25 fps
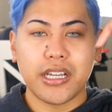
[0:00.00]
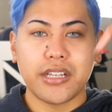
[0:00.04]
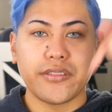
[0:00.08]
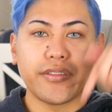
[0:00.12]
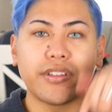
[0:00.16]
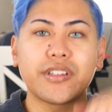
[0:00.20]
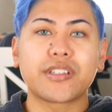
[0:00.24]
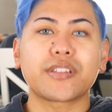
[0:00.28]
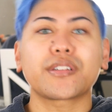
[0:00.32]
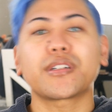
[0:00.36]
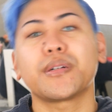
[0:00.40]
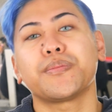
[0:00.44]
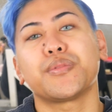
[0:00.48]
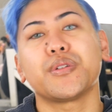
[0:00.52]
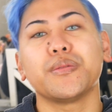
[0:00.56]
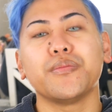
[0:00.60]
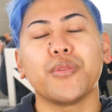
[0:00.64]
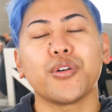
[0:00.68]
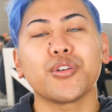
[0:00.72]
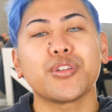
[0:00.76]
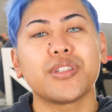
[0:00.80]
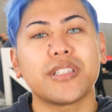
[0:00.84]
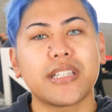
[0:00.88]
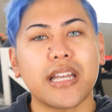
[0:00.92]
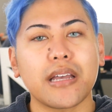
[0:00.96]
in the description
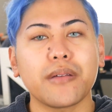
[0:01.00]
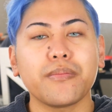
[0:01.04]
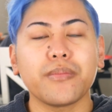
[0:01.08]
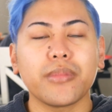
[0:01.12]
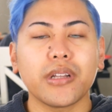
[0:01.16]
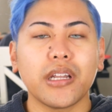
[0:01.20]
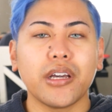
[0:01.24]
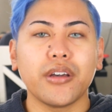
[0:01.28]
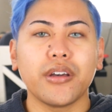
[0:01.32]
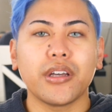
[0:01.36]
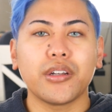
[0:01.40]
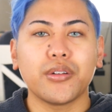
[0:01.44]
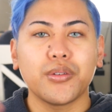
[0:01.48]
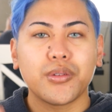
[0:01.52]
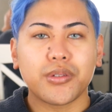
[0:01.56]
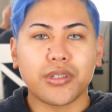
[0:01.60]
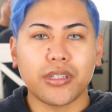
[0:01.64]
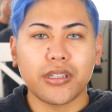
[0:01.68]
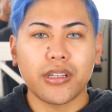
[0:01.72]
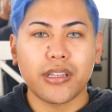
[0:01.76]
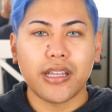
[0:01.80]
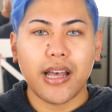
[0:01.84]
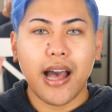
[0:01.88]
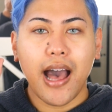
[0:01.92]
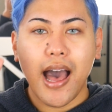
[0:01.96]
box down below and
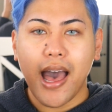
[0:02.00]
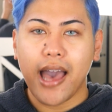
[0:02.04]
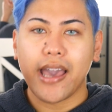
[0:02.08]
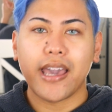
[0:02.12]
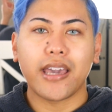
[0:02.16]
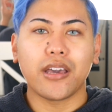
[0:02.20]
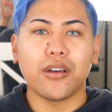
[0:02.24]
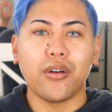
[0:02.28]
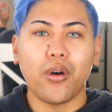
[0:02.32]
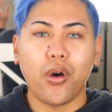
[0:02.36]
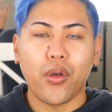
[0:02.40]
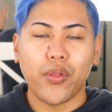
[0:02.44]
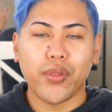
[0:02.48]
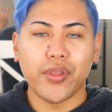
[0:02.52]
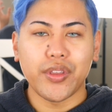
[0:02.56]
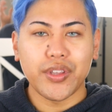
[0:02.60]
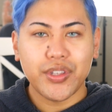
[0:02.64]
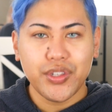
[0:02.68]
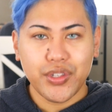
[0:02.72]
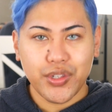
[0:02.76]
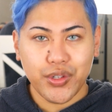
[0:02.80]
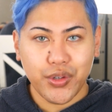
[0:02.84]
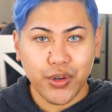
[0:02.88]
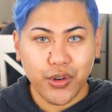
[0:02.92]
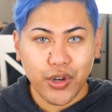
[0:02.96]
also the eye on the
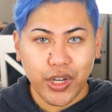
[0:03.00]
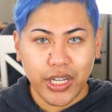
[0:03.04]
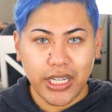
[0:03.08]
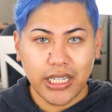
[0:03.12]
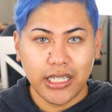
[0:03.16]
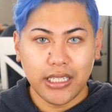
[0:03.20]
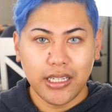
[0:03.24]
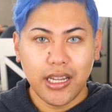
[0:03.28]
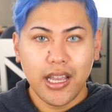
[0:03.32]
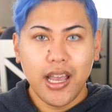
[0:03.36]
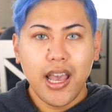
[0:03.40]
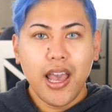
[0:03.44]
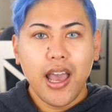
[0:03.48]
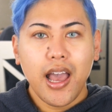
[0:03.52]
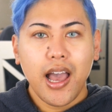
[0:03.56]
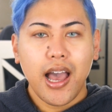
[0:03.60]
screen.